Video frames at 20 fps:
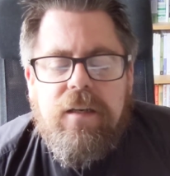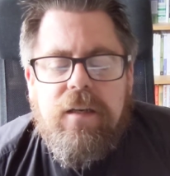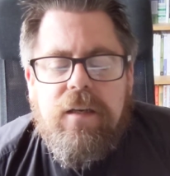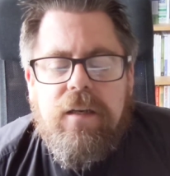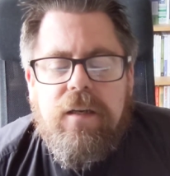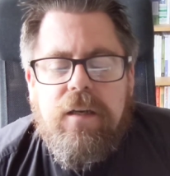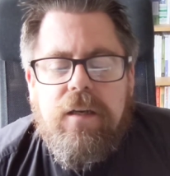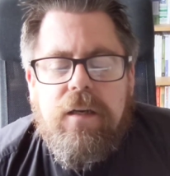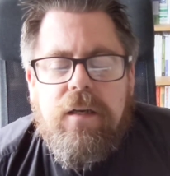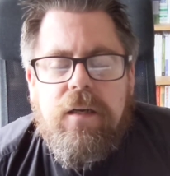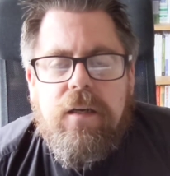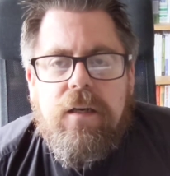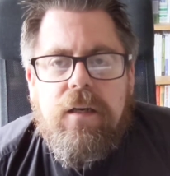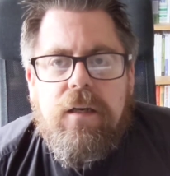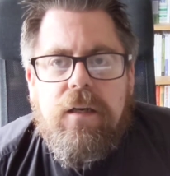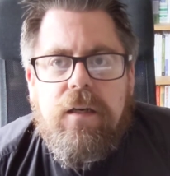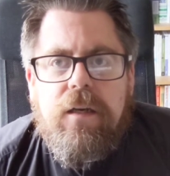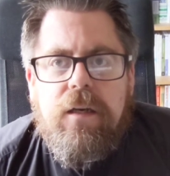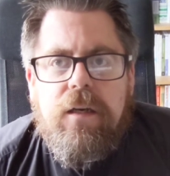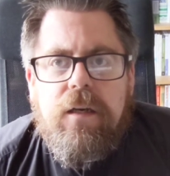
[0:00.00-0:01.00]

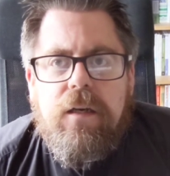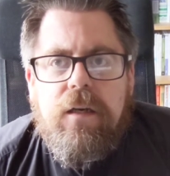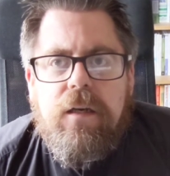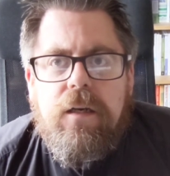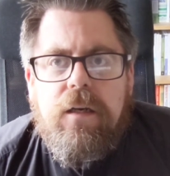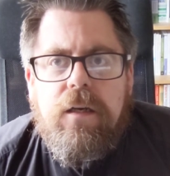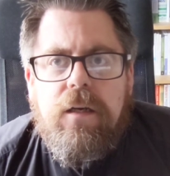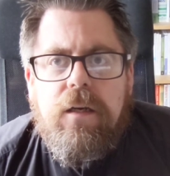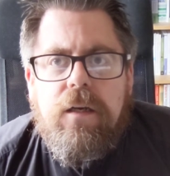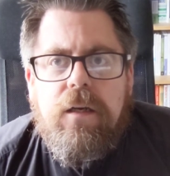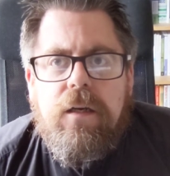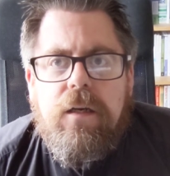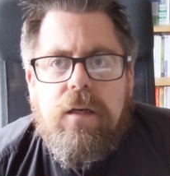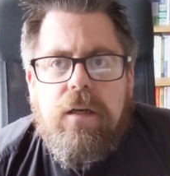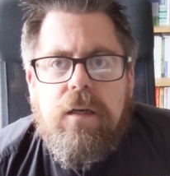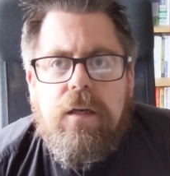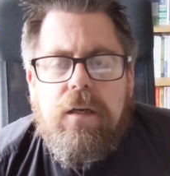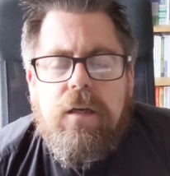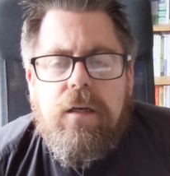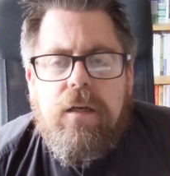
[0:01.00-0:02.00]

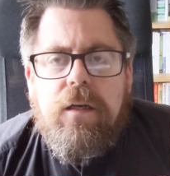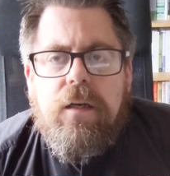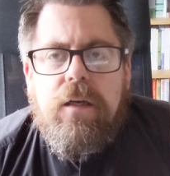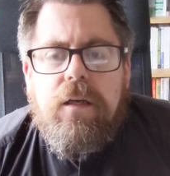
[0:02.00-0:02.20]
(silence)